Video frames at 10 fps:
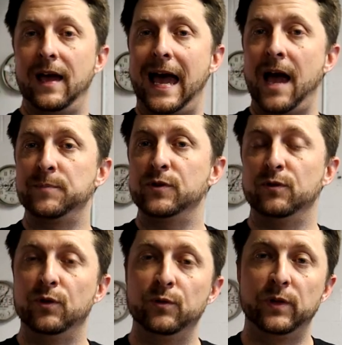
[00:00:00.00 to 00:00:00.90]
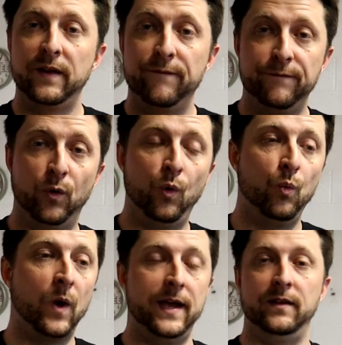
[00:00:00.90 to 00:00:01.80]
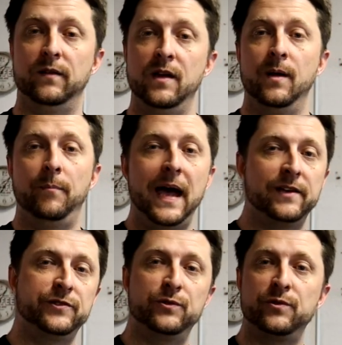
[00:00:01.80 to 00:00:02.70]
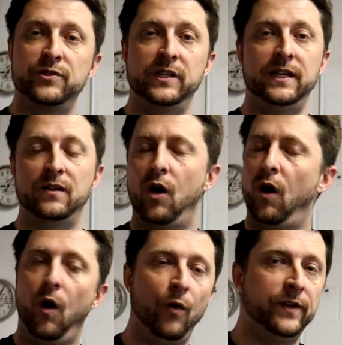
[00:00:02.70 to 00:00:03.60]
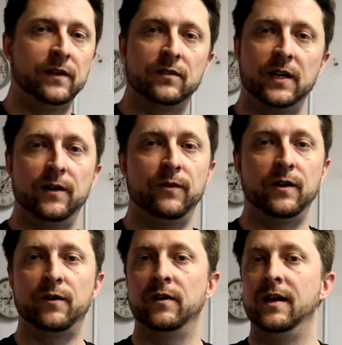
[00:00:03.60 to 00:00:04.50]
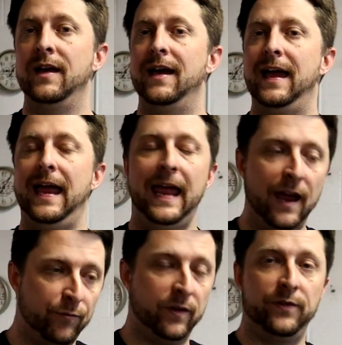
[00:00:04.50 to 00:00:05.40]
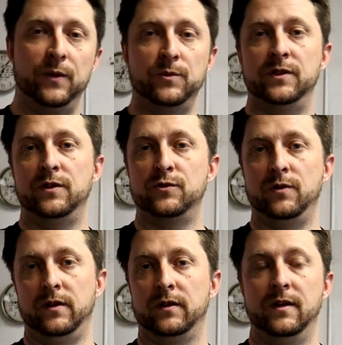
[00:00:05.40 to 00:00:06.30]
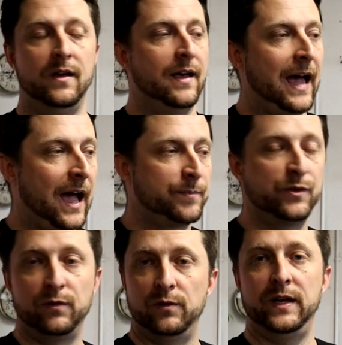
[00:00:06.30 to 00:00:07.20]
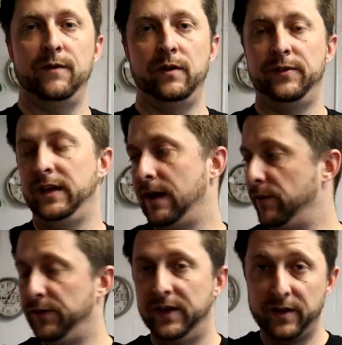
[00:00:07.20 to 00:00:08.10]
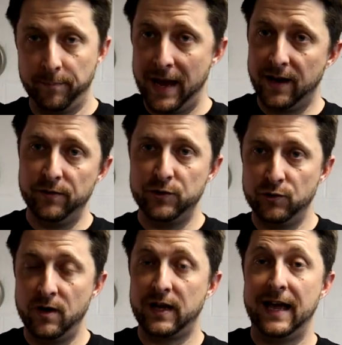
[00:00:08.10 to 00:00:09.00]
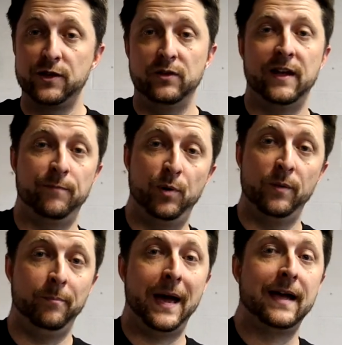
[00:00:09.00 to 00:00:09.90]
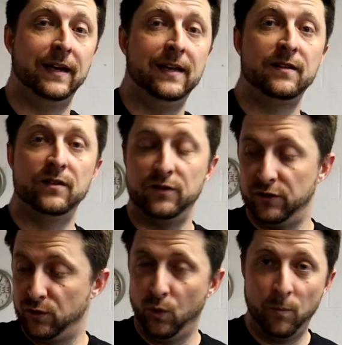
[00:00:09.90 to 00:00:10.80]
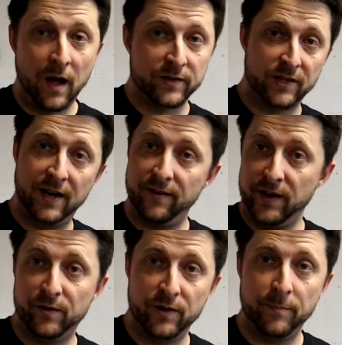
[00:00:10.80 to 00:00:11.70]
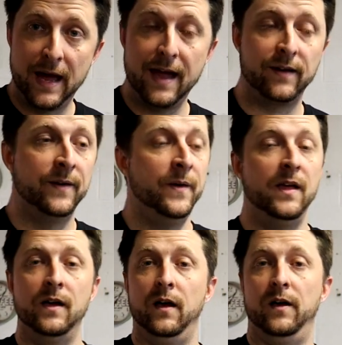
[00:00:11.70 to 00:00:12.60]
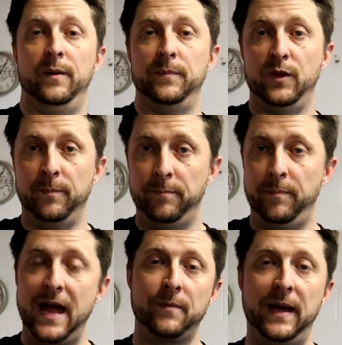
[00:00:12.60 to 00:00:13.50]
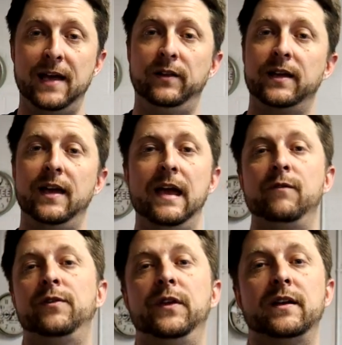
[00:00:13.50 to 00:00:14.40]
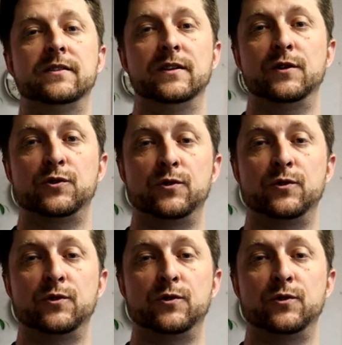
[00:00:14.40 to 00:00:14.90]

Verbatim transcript: absolutely full weight. Passenger seat, all the interior, everything was in the truck. Absolutely everything. Everything in the back of the truck I actually have put back in. The toolbox carrier in the back. The back paneling, everything is in the